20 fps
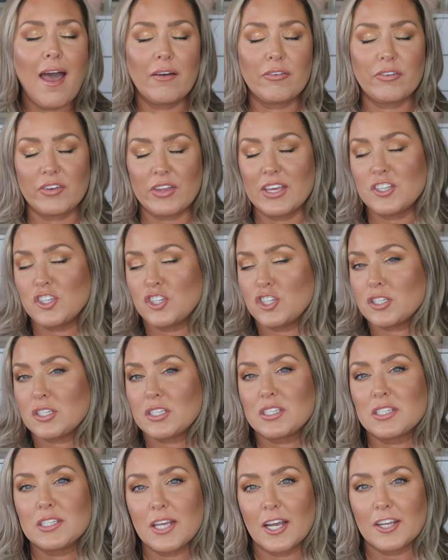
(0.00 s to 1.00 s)
it's just
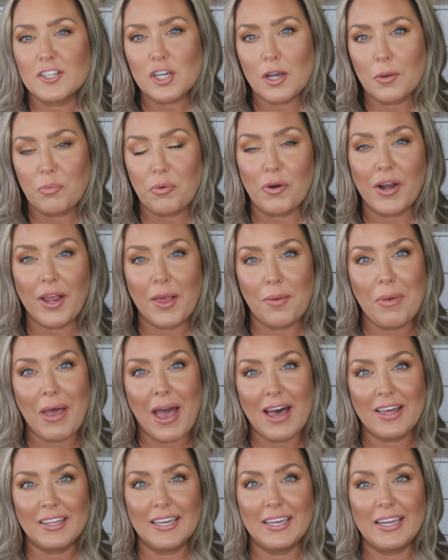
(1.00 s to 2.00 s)
such a pretty
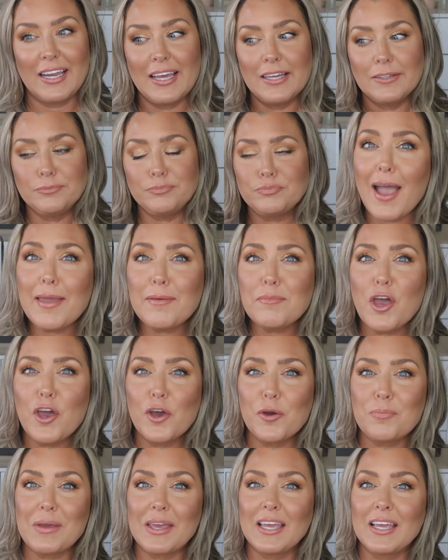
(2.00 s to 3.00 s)
palette and I'm
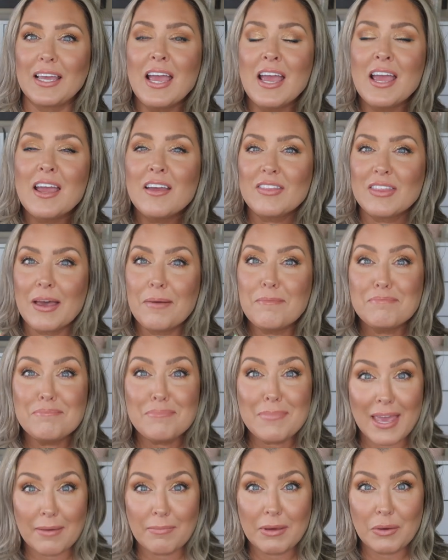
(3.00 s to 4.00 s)
hoping that
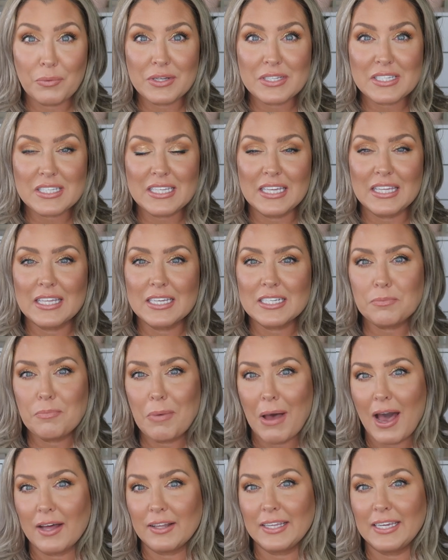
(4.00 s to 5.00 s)
maybe we see this
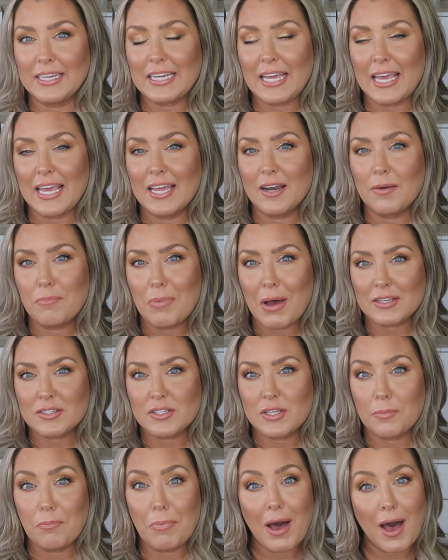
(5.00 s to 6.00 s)
palette in
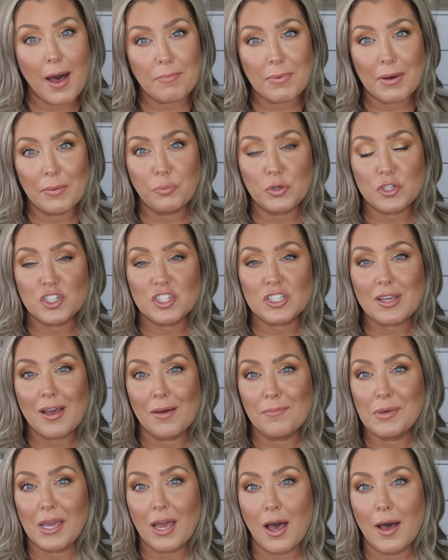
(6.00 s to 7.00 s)
Boxy Pop-Up which is
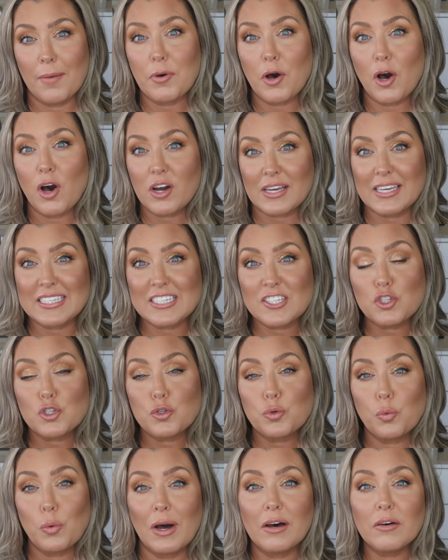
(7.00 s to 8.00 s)
coming up
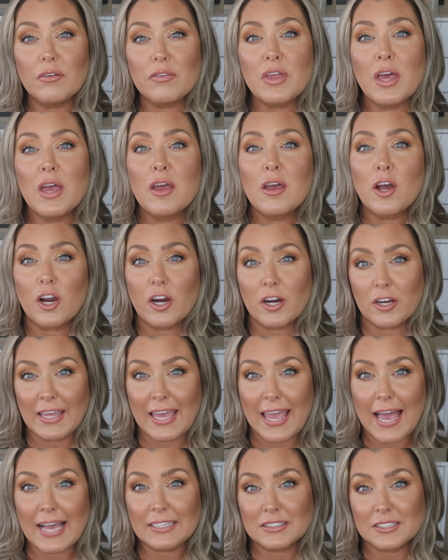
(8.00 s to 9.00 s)
August 12th.
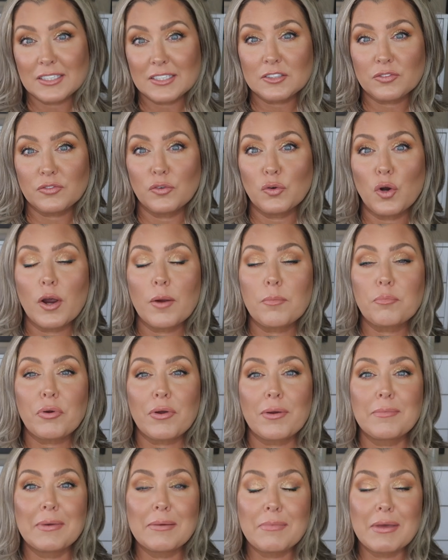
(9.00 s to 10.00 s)
Early access for
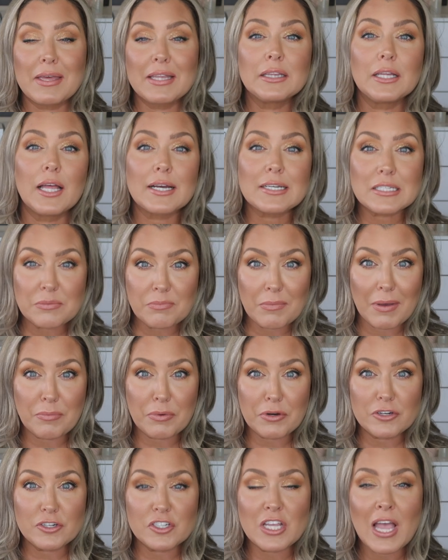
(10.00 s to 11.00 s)
premium and luxe
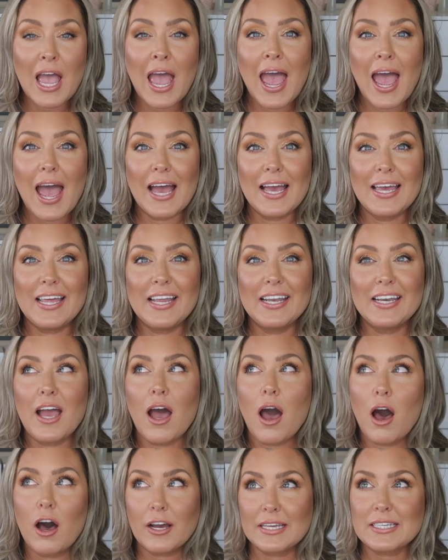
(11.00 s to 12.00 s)
members
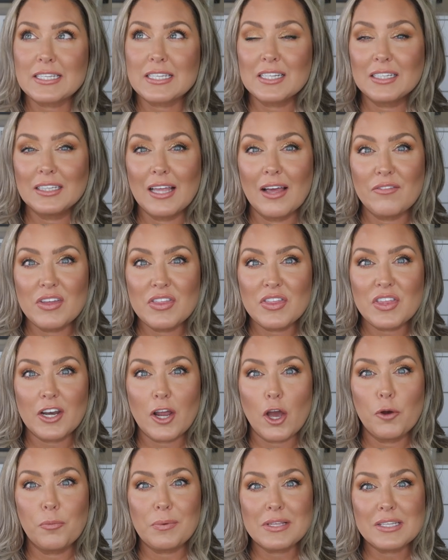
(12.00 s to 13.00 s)
and August 11th
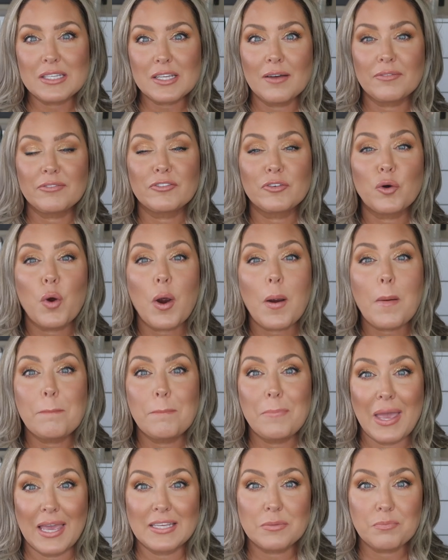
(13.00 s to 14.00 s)
it opens up for
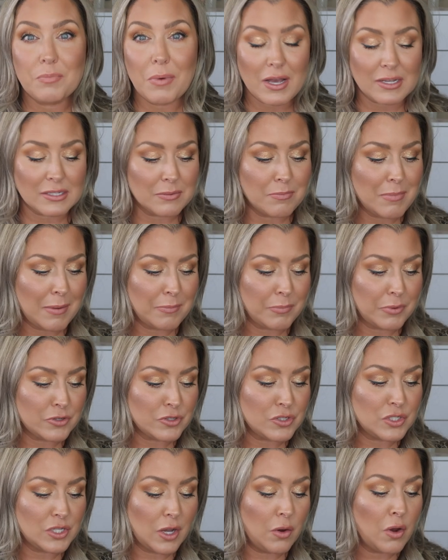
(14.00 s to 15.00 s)
base box
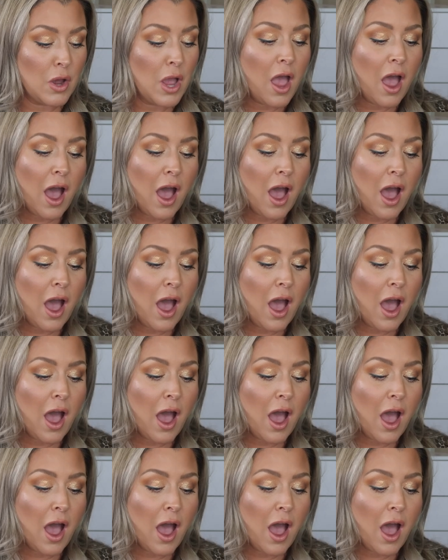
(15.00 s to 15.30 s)
members. So